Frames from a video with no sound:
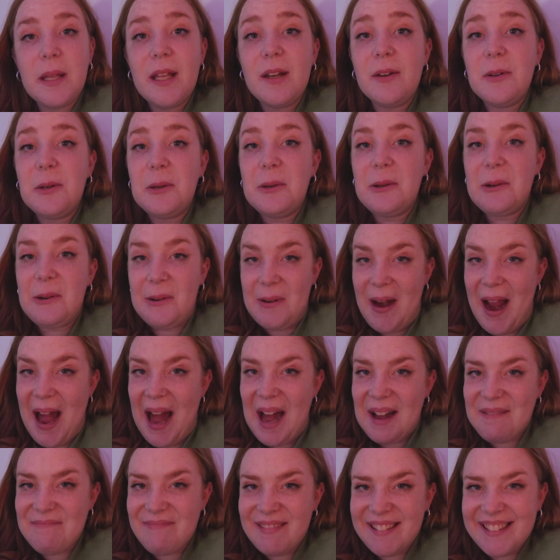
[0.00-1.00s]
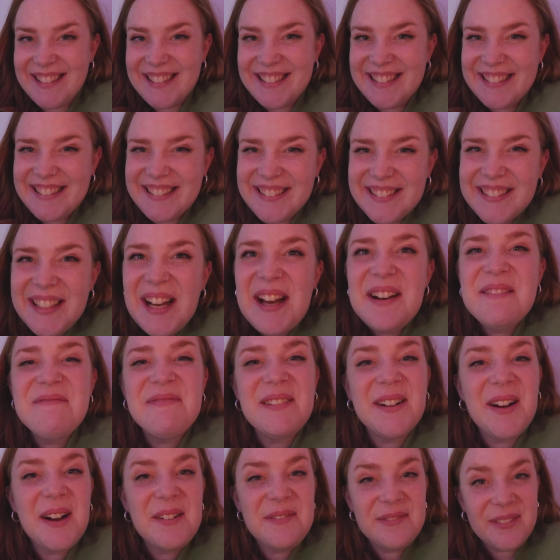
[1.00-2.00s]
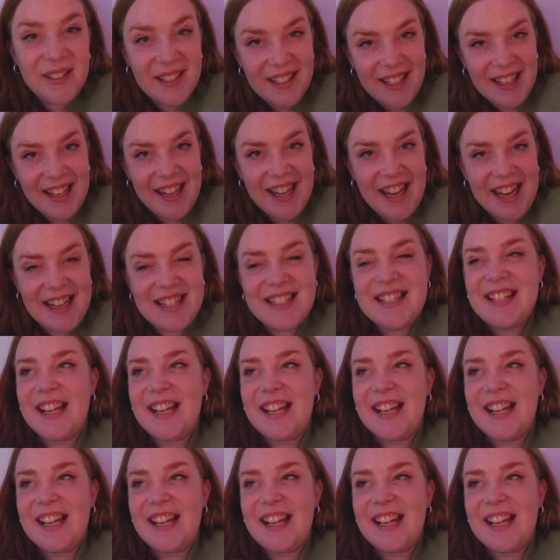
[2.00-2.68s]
a bit crap. But I'm feeling okay